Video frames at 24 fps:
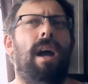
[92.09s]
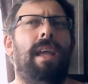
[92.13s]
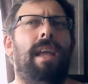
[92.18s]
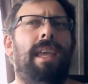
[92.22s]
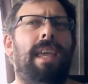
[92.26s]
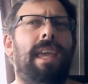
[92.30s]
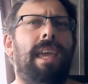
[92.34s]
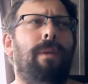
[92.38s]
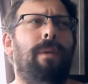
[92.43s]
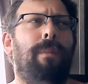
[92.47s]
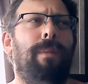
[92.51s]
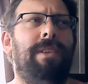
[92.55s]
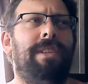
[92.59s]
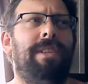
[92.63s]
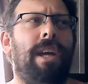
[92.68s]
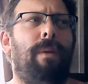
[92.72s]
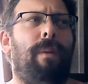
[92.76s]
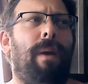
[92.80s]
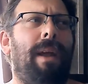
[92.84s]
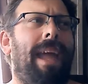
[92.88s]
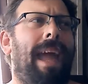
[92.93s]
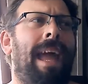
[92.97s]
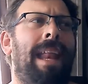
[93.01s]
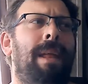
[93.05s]
he could
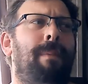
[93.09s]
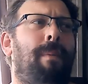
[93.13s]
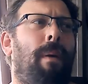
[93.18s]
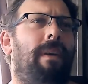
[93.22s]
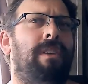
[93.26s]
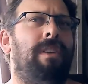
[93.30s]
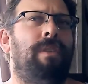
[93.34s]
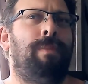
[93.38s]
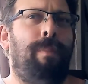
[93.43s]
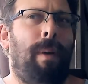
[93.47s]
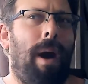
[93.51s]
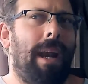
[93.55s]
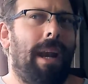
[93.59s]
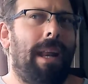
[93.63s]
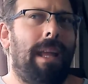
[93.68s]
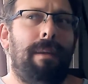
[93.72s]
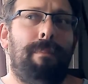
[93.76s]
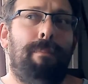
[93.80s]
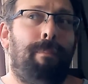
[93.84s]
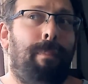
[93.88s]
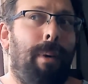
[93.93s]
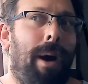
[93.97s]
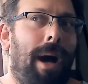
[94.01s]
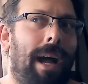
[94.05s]
regenerate any part of his body,
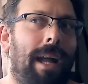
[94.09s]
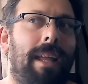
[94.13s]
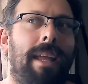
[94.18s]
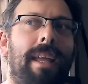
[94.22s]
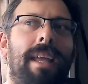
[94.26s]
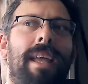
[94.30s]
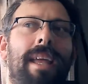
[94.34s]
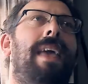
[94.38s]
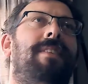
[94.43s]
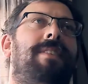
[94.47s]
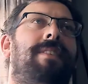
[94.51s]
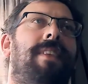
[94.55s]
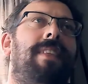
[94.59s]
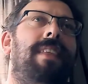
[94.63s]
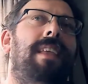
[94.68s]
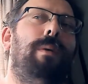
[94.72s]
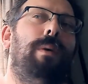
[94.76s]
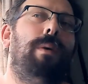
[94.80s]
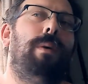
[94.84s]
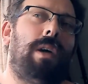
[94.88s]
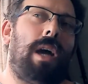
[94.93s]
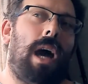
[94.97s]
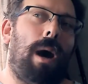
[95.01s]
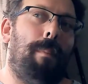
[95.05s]
but if something
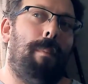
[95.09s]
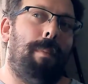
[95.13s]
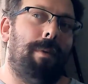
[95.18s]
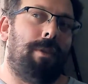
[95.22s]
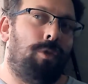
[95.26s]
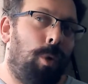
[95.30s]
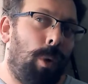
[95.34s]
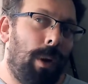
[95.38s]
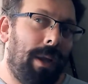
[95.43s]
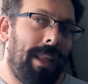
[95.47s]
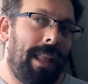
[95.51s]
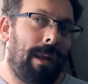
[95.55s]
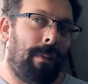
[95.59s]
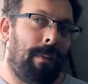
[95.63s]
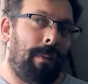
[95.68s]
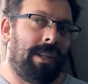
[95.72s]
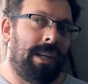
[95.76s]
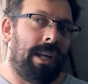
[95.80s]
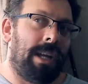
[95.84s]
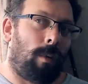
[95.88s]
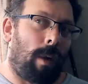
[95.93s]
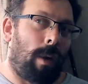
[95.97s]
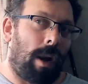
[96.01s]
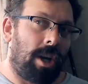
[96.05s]
would come between that
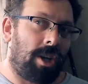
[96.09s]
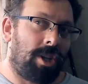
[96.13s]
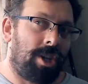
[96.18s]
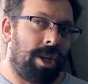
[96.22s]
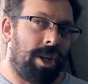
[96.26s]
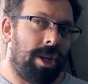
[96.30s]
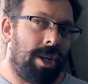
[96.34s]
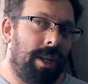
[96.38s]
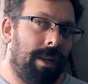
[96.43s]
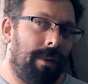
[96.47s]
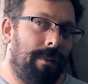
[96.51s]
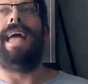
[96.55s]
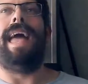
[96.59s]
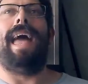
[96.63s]
regeneration,